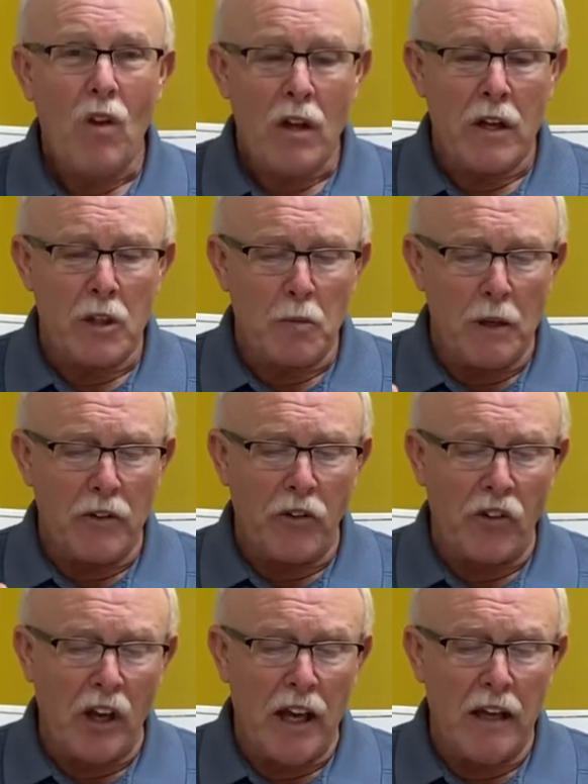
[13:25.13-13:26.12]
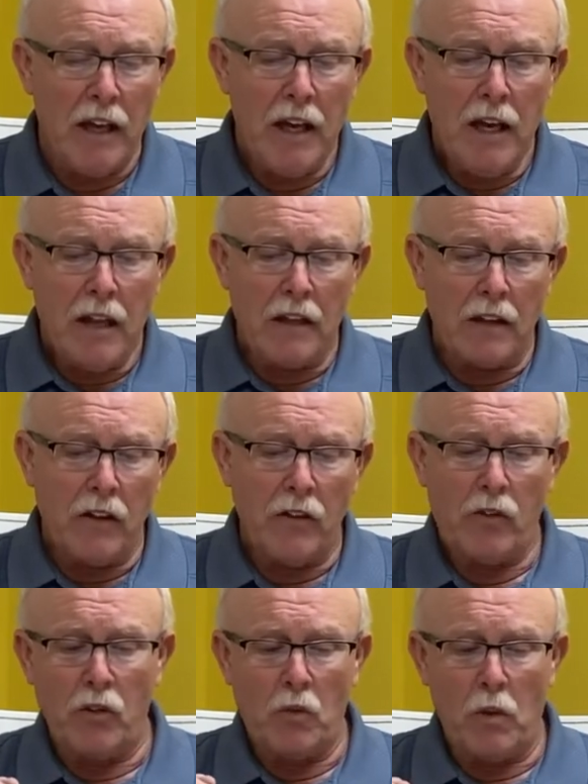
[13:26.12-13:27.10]
It's been said that
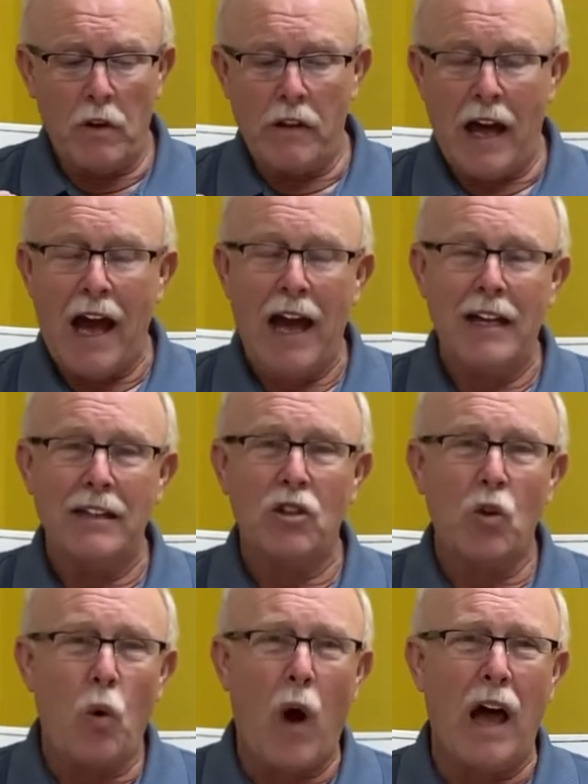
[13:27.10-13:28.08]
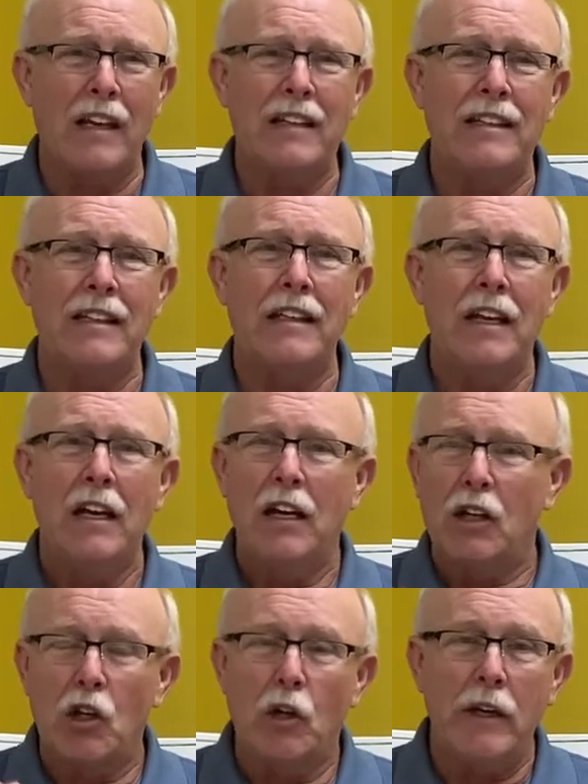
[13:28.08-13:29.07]
this is one of the highest quality
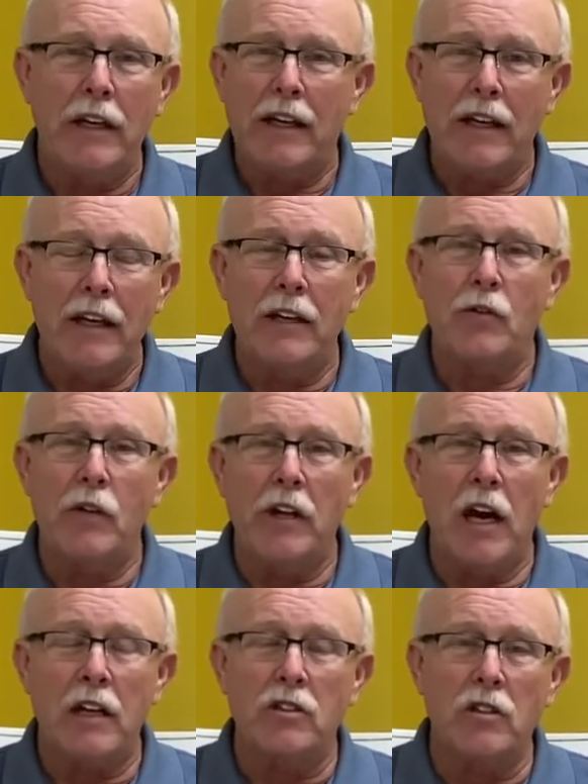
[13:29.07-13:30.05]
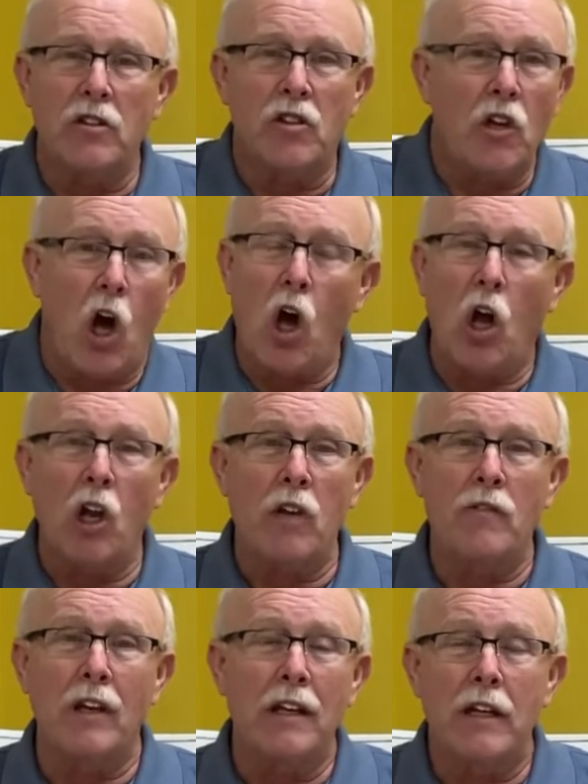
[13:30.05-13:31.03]
Greek introductions in all
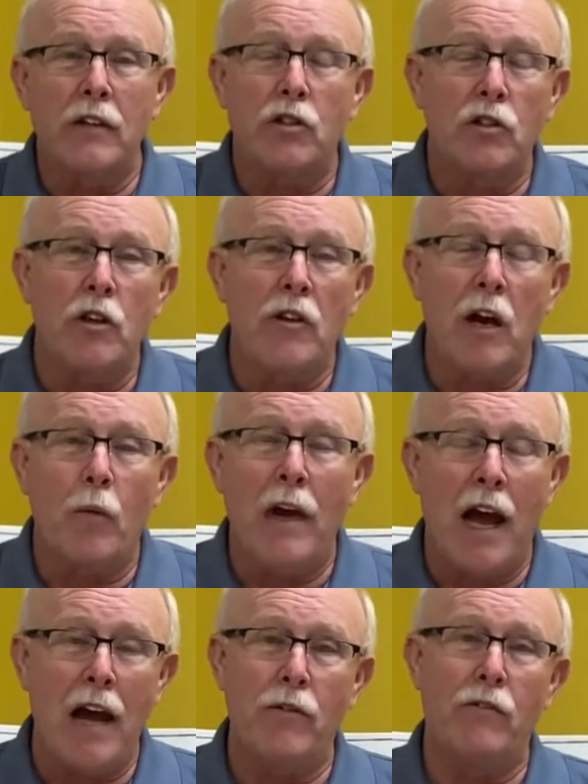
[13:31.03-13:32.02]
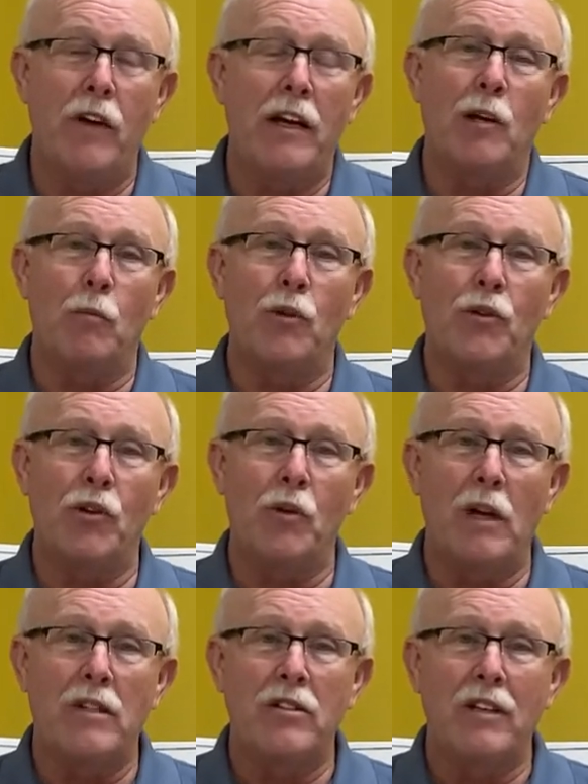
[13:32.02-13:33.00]
of the literature that we have available
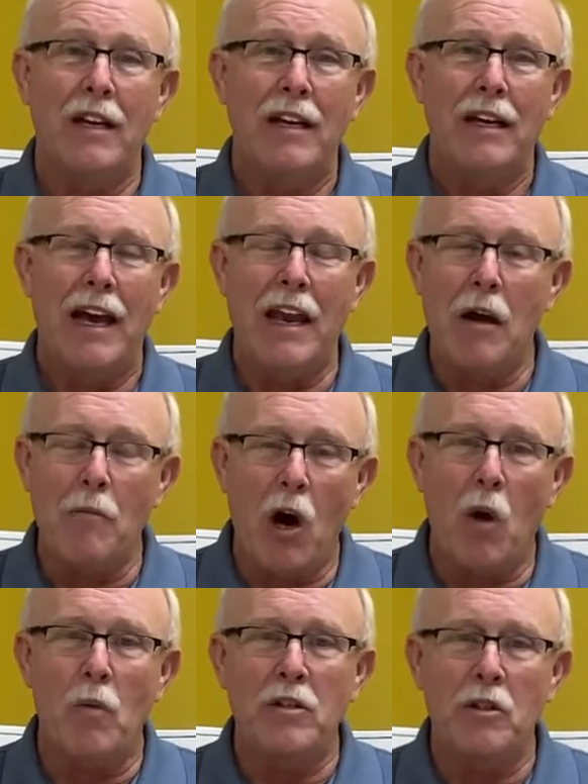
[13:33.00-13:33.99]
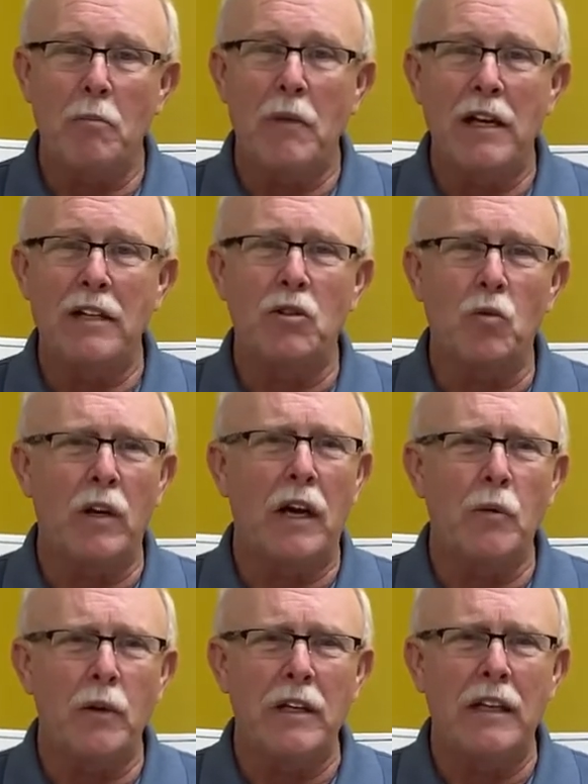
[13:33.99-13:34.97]
to us. And I'm always amazed when I
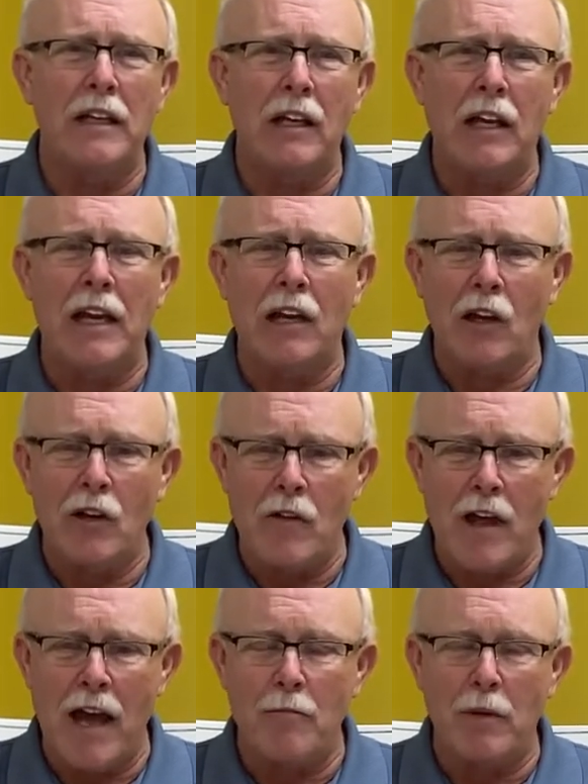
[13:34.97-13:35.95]
read it and learn that,